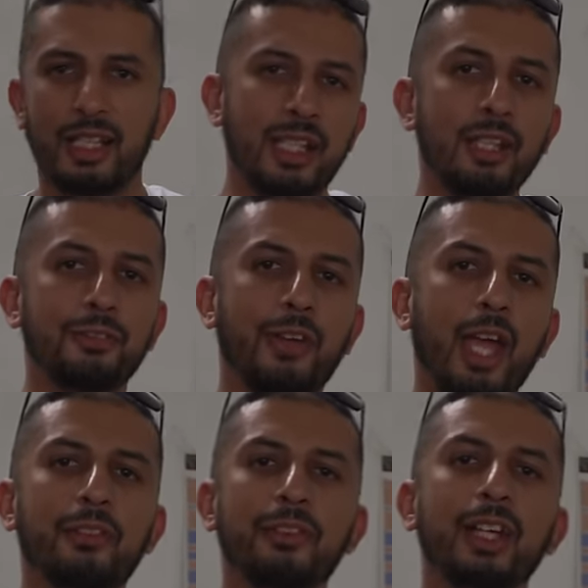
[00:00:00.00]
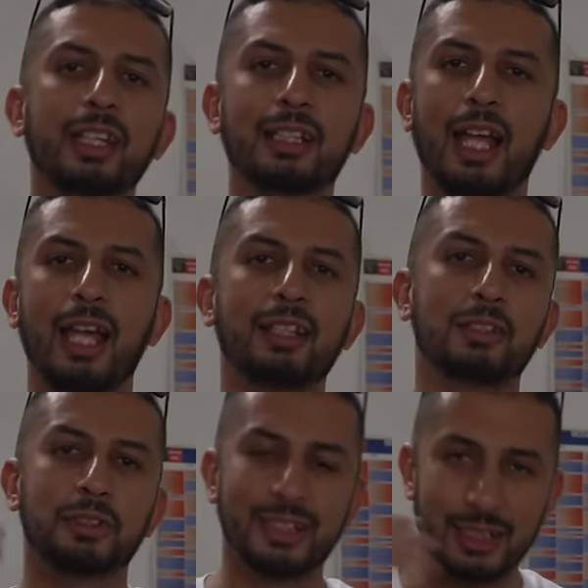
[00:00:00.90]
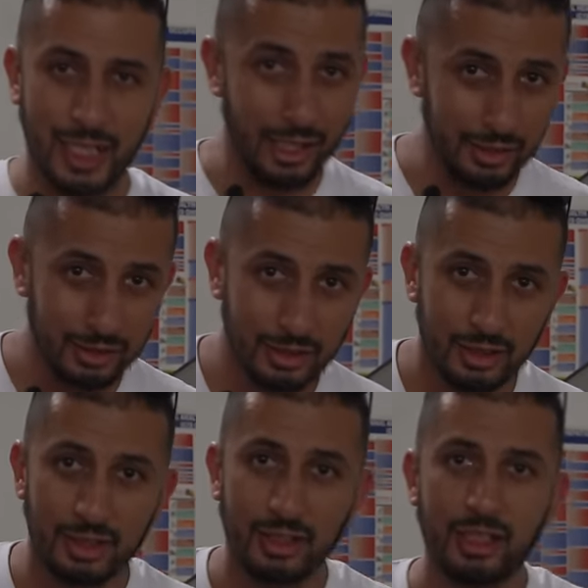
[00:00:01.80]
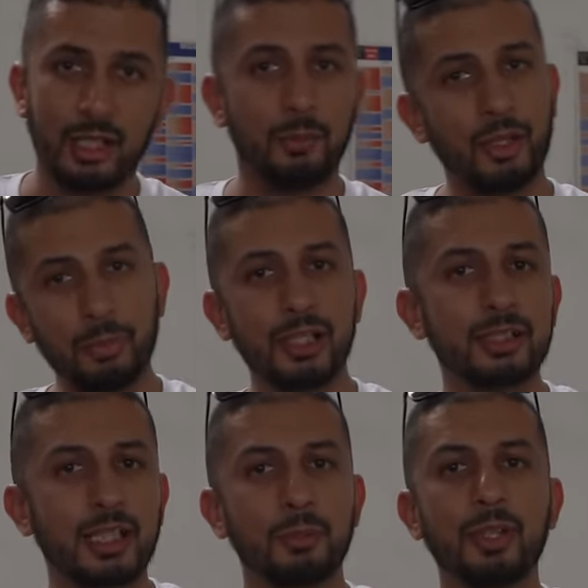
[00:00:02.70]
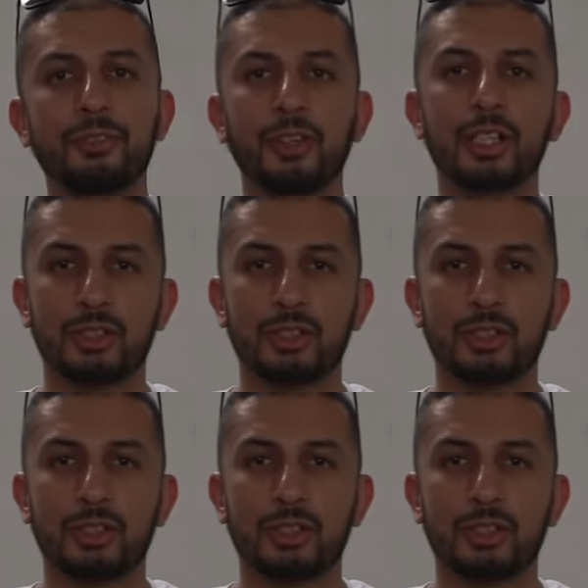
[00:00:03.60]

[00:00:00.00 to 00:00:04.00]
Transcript: if ever he'd like to sell, he must please give me first